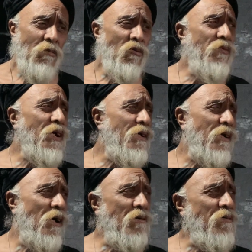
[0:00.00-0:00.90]
moving
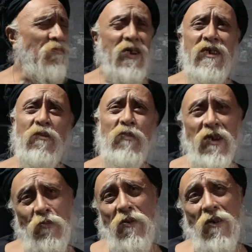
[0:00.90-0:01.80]
around, meeting
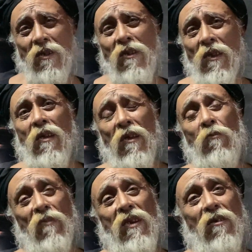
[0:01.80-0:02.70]
people,
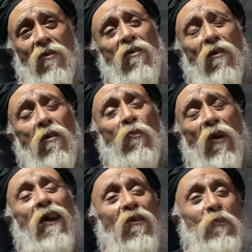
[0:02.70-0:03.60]
meaning not all
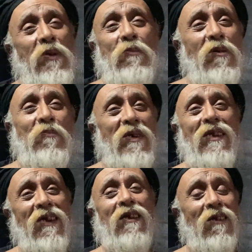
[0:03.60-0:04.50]
kind of people,
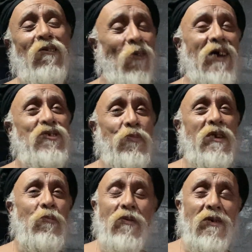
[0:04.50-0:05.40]
meaning wise
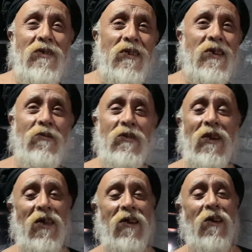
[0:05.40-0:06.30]
people, even
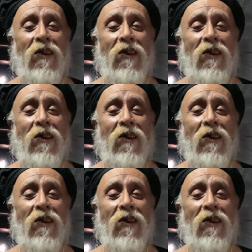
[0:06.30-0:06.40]
like